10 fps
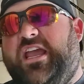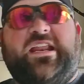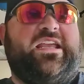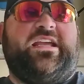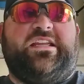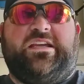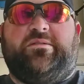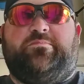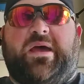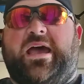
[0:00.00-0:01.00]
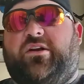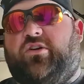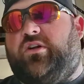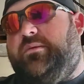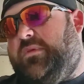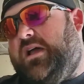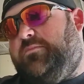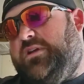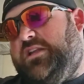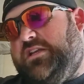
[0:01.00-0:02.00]
any Indian bagger, in my
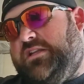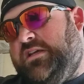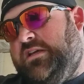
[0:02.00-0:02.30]
opinion.